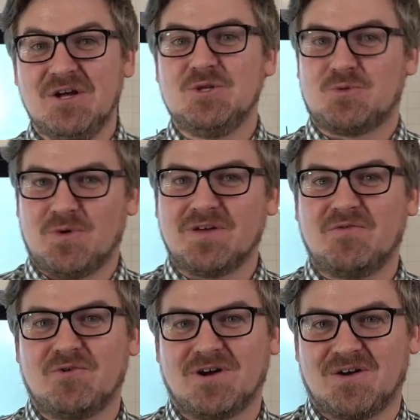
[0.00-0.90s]

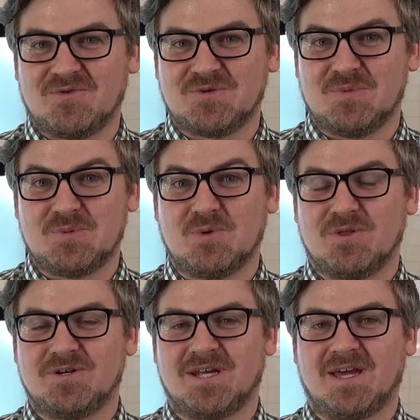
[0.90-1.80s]
24 hours before
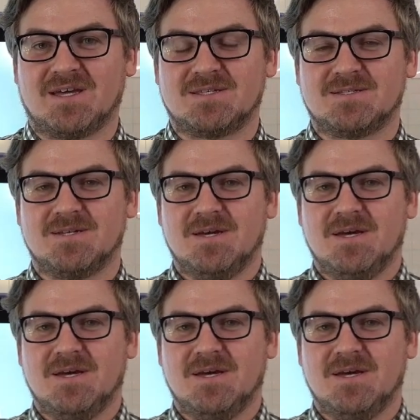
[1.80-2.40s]
their test.